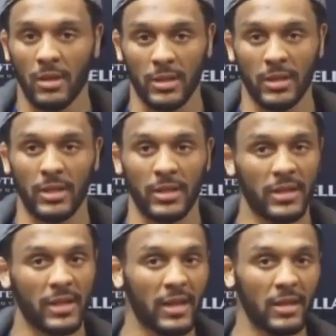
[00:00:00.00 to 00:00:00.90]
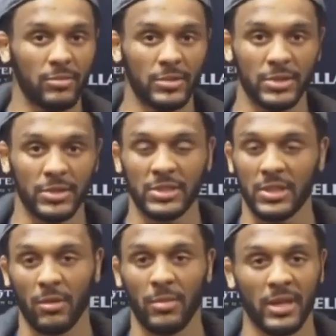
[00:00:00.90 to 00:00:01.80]
the end of the day,
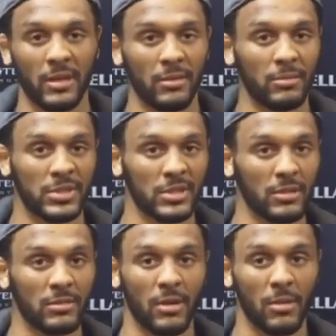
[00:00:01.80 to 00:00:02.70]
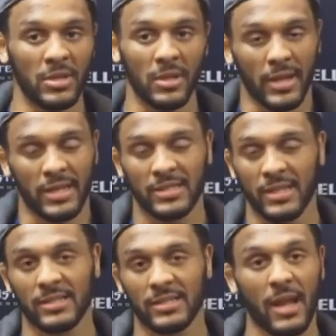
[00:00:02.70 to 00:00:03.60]
Patricio beat him. So, I mean, like I
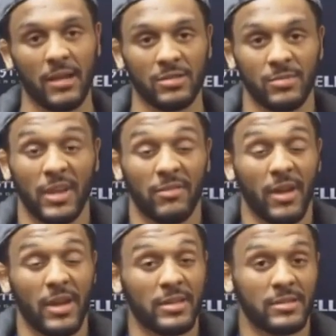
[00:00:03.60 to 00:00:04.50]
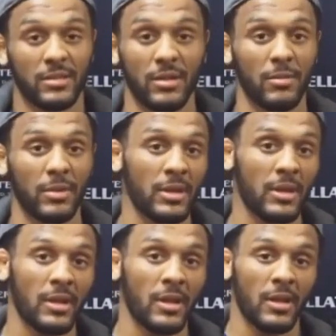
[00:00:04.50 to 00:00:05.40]
said, styles make fights, you know what I mean?
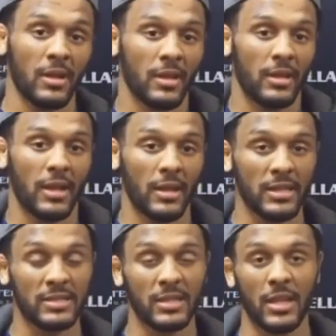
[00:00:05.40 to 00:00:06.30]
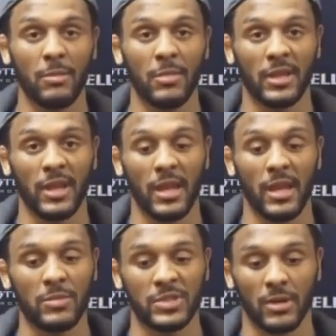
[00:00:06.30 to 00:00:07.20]
And that's the name of the
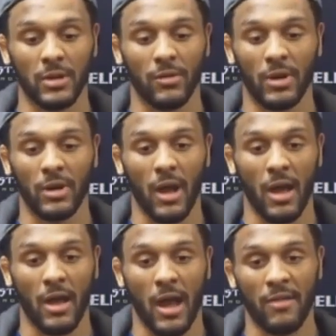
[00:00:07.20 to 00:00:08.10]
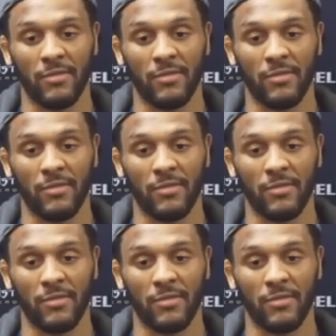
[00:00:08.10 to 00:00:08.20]
game. So I